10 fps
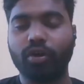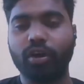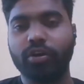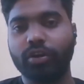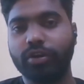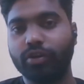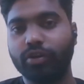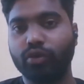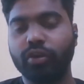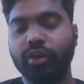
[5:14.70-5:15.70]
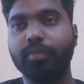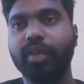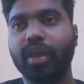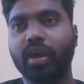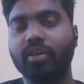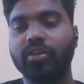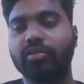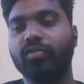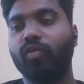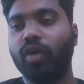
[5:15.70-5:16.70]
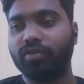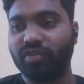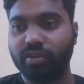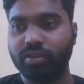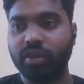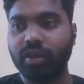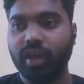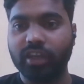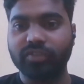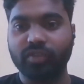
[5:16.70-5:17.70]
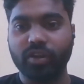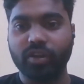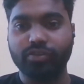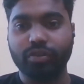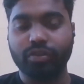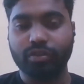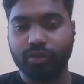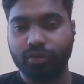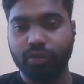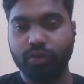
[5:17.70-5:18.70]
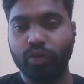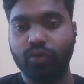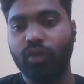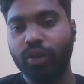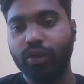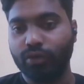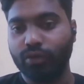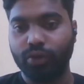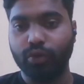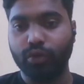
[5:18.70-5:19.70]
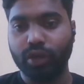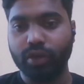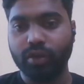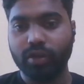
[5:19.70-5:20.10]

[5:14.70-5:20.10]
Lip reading: into that. They are like what was actually is your role, what you are doing,